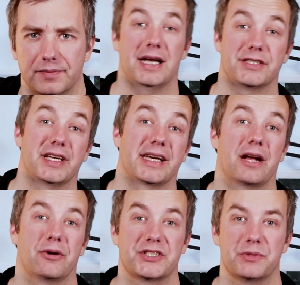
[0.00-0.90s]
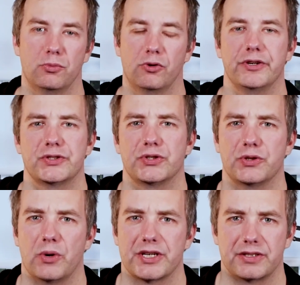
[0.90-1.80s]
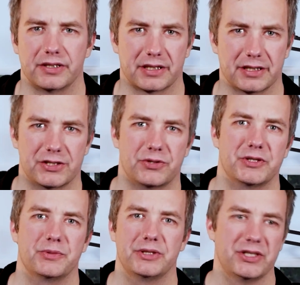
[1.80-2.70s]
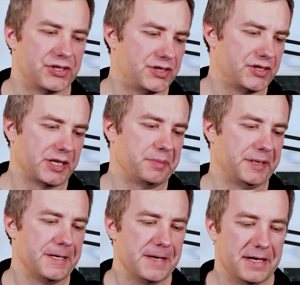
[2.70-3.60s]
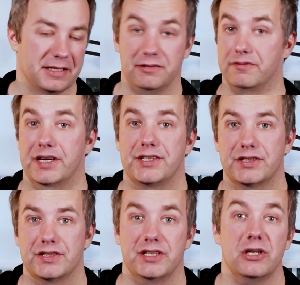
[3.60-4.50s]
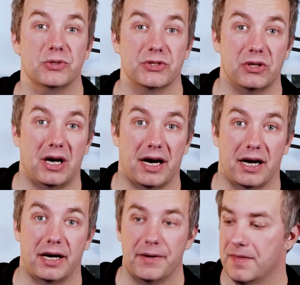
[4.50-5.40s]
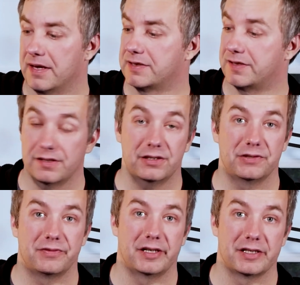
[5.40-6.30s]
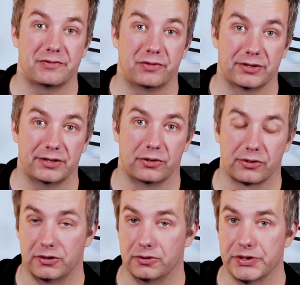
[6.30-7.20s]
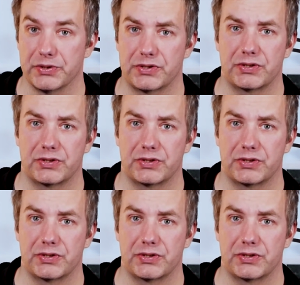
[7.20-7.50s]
As the Aqara is moving to the Western countries with their ZigBee devices, they also are certified for the local use.